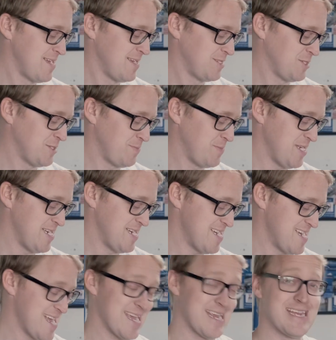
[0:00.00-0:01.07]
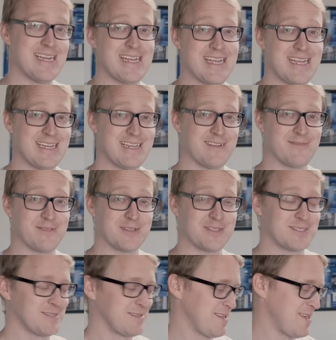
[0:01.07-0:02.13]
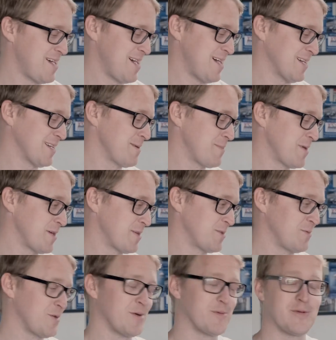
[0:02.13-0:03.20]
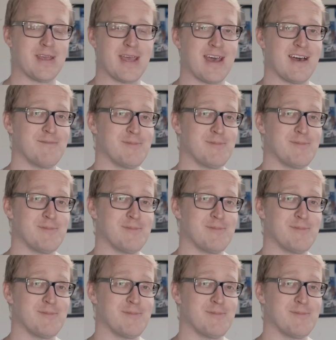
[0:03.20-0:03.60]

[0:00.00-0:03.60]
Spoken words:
Should be night and day difference compared to what we have